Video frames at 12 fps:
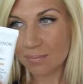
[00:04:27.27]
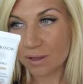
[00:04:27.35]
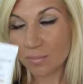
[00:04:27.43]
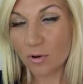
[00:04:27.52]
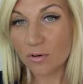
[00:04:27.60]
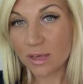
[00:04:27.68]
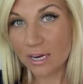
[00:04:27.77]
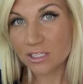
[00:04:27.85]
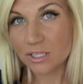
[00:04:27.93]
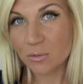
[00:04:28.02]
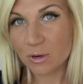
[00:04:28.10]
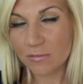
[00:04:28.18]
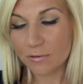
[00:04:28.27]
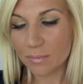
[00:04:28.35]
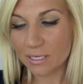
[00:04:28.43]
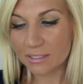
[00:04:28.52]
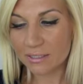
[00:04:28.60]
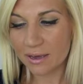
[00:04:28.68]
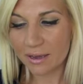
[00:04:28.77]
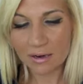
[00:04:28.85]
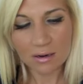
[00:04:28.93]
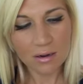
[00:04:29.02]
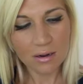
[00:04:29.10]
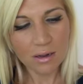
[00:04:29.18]
They both actually work for my
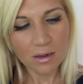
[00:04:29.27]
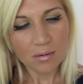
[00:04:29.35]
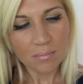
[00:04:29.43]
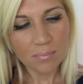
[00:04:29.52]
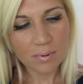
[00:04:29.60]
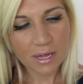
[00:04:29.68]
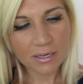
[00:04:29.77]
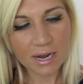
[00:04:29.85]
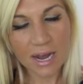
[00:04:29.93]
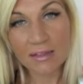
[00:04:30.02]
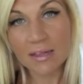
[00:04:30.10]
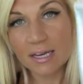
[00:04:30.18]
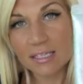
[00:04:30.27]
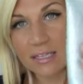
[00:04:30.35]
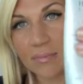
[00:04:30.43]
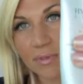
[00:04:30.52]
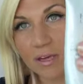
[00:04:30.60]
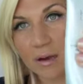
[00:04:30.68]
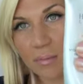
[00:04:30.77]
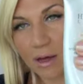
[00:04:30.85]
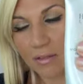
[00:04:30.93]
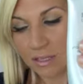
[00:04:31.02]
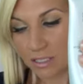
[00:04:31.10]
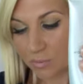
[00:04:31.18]
skin, but I like something
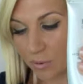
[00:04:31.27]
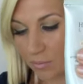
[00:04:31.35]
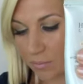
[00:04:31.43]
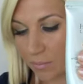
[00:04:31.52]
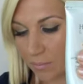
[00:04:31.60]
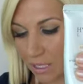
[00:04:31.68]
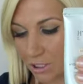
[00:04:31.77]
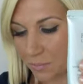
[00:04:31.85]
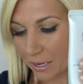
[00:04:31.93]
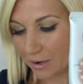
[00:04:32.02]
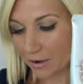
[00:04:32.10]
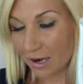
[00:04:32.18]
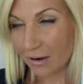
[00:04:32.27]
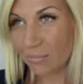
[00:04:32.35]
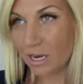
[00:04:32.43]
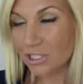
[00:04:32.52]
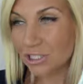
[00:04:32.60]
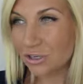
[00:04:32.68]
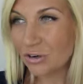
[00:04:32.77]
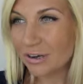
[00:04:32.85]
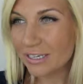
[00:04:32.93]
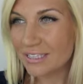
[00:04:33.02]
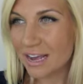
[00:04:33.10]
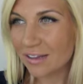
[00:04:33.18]
about this one much better, and I'm not sure
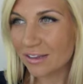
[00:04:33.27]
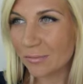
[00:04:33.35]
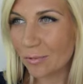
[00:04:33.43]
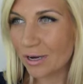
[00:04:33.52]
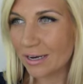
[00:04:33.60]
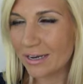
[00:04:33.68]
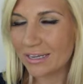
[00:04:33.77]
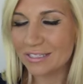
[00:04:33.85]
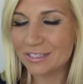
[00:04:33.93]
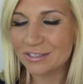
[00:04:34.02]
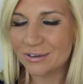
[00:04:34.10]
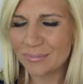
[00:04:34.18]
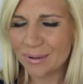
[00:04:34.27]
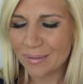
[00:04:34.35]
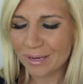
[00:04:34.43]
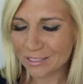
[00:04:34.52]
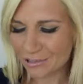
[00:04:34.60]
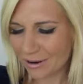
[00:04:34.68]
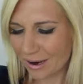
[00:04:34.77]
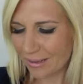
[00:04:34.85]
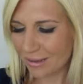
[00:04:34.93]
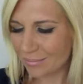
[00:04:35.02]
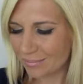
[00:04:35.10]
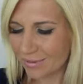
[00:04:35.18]
exactly what it is. So maybe I'll try
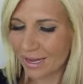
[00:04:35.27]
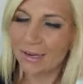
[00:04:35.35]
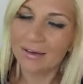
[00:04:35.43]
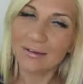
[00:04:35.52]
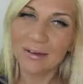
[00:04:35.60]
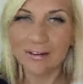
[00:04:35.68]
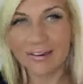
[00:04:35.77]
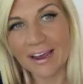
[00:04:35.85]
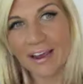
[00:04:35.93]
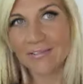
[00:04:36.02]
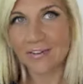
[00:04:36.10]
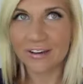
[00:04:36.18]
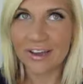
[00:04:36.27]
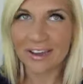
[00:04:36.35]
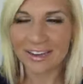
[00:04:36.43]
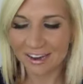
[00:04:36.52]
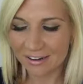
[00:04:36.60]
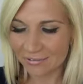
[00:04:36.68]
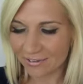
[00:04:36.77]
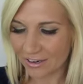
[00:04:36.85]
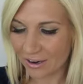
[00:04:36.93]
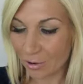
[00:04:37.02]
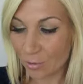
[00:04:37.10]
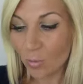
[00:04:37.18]
them like day after day and kind of
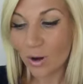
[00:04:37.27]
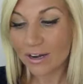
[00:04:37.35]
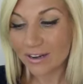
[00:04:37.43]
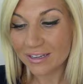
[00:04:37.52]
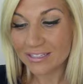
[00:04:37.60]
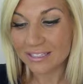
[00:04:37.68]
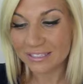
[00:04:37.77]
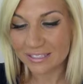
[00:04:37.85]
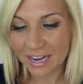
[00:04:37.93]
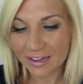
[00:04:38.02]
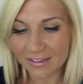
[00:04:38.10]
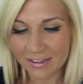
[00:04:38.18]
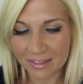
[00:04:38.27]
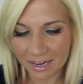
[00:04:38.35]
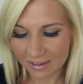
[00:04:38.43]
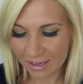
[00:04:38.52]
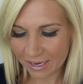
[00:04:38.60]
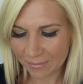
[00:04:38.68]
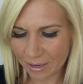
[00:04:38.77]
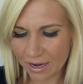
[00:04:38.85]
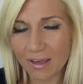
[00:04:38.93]
figure out what it is exactly that I like about it.